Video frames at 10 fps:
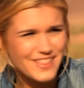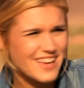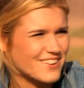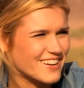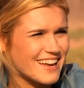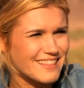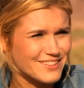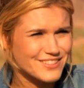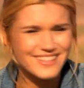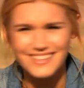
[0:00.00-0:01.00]
they create
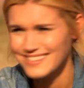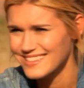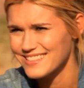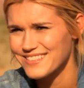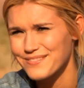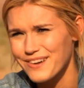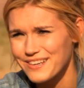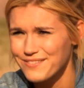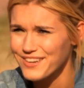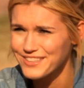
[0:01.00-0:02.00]
those things as a way
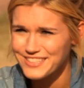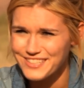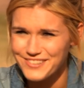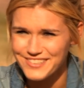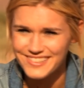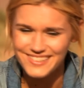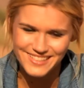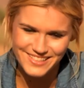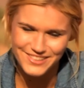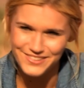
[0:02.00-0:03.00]
to function or,
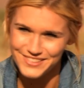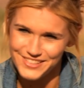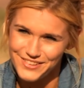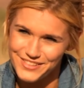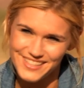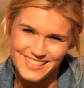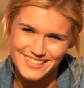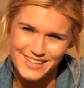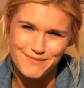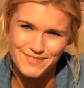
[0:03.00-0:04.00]
you know, do those
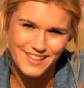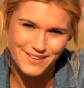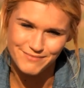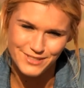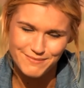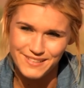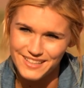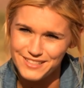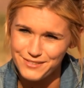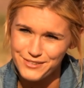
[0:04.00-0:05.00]
things come to them just
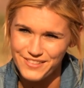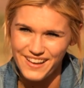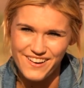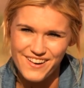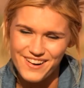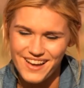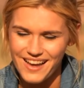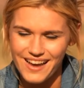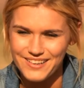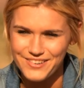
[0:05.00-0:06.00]
because of who they are?
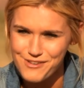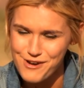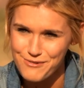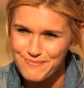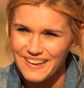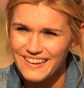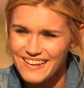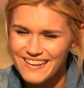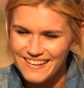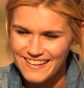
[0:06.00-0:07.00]
I, I don't know. But
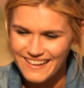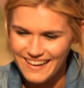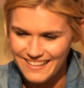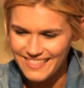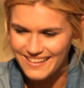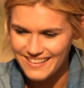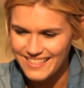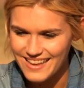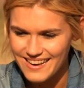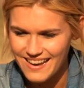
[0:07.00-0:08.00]
I think
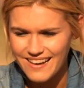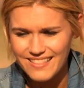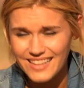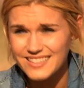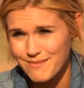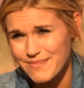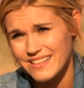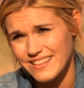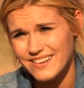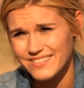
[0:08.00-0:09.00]
that that's
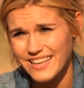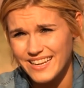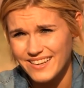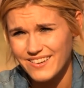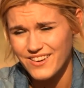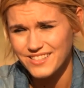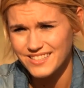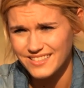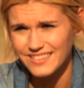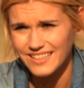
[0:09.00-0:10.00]
something that Elena
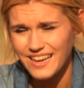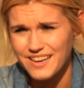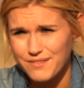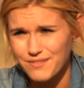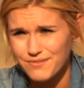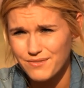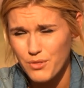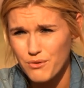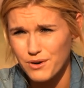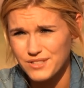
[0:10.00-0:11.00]
constantly kind of
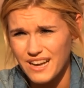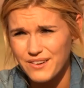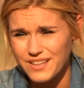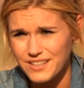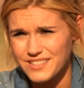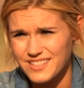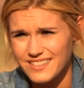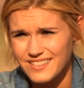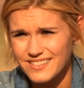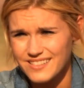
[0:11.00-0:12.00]
throws out there
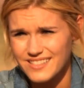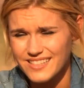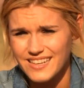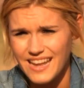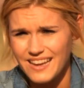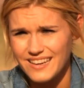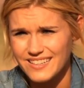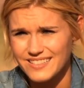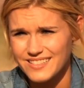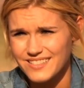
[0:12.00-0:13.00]
to, to Nate
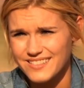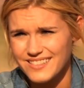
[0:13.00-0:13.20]
is